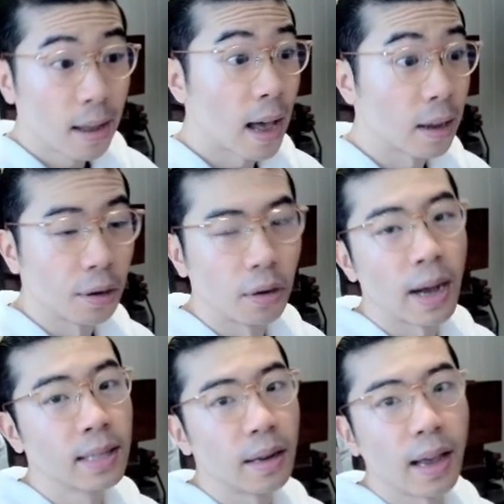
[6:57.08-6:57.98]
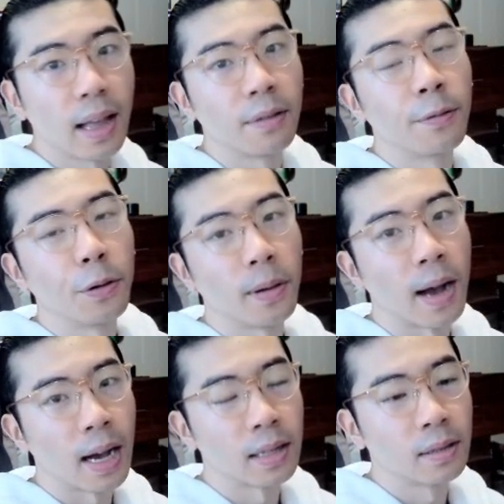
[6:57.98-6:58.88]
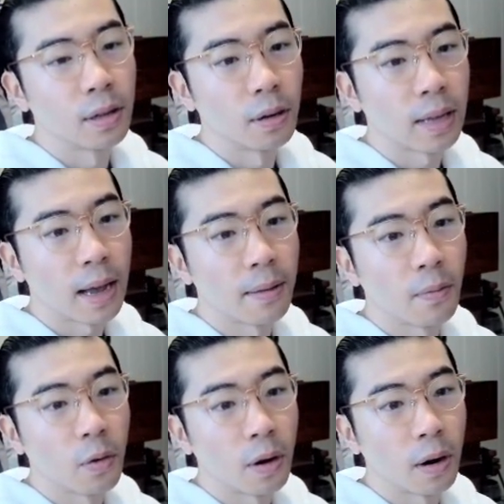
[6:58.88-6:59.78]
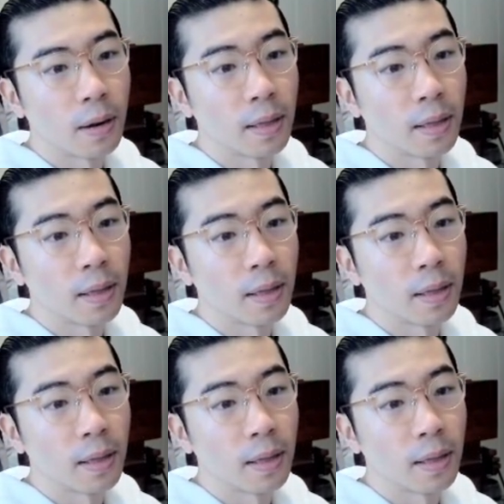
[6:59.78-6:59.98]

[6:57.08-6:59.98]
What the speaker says: And congrats again for you guys, you know, that were